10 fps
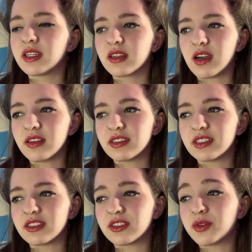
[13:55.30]

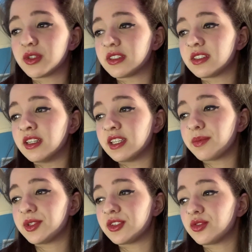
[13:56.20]
Constance snorts in an
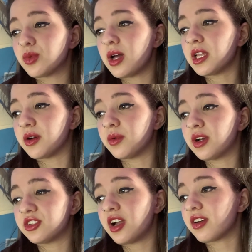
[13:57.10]
attempt to swallow a
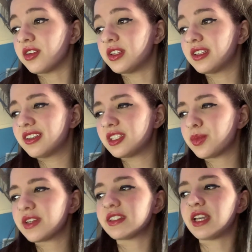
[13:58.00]
chuckle,
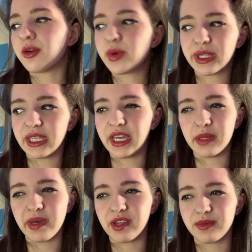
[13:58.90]
suppressing it quickly in a
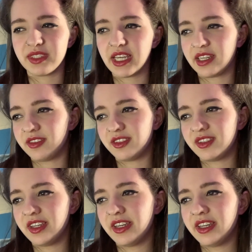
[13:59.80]
matter of seconds.
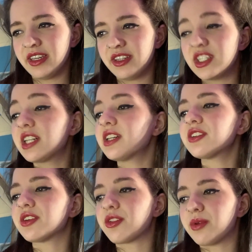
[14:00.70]
She
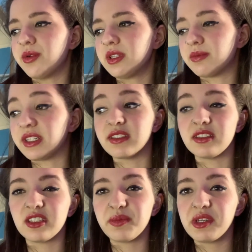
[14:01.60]
clears her throat and begins to speak